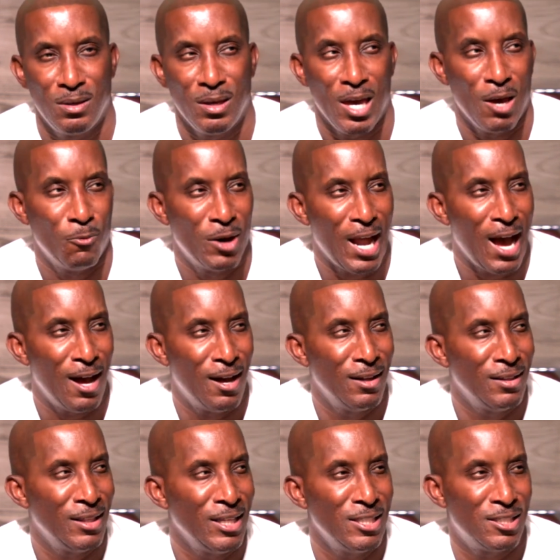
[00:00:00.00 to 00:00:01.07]
And when I
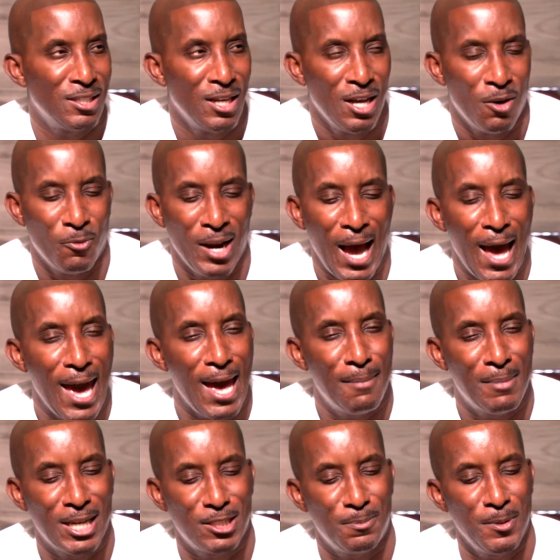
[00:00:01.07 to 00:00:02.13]
unleash, when I add
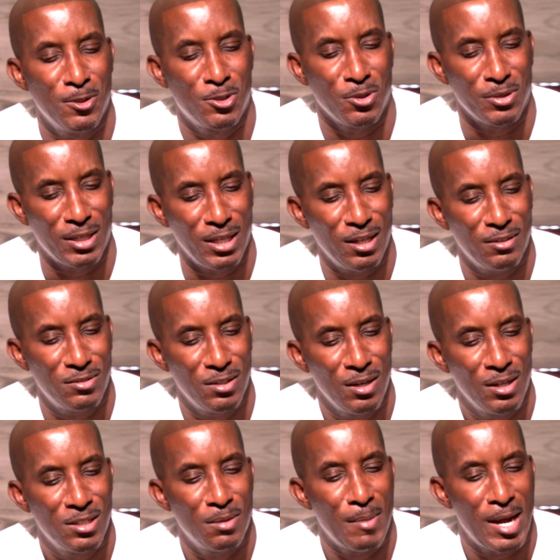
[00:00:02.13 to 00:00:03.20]
my spiritual gifts
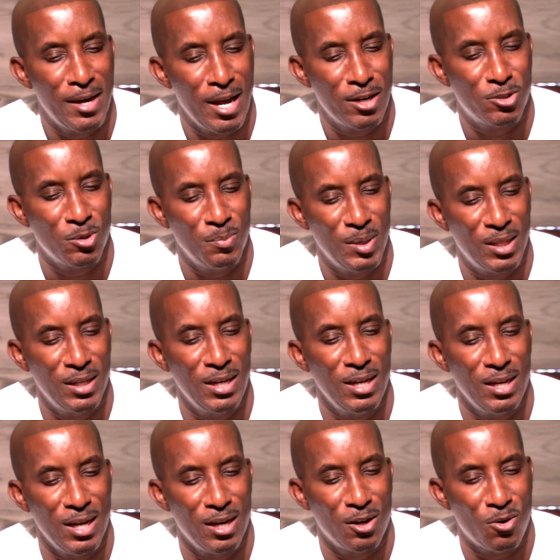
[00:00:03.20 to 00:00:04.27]
to my natural ability
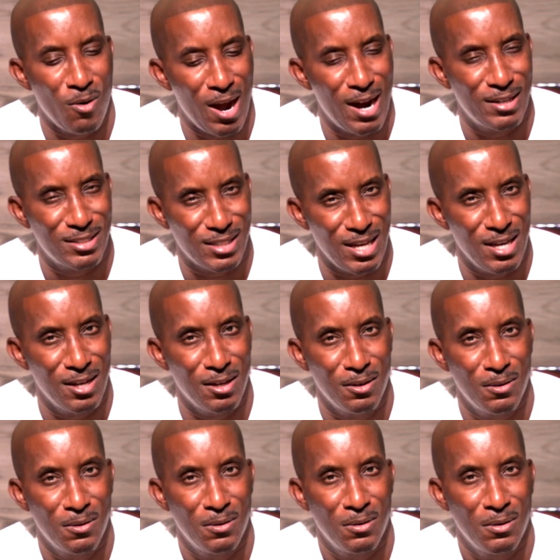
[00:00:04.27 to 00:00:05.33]
and acquired skill,
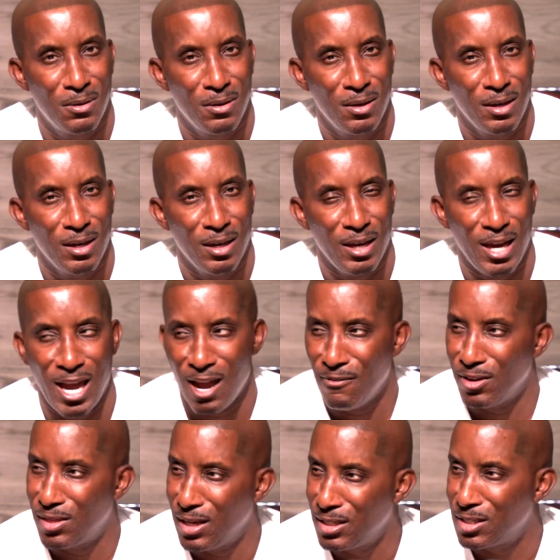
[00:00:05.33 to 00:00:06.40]

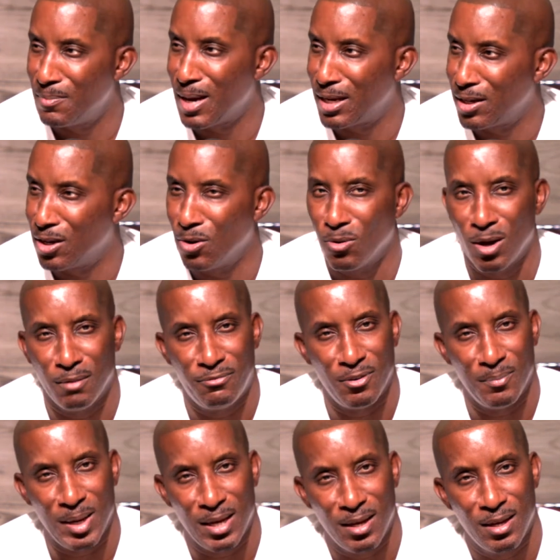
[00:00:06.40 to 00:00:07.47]
everything's about to go up for
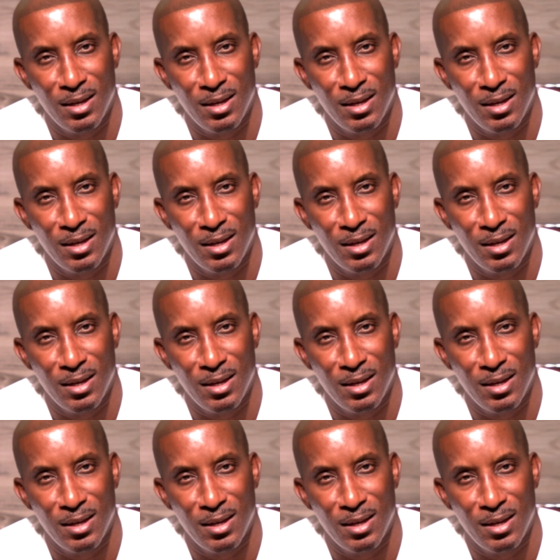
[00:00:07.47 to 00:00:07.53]
me.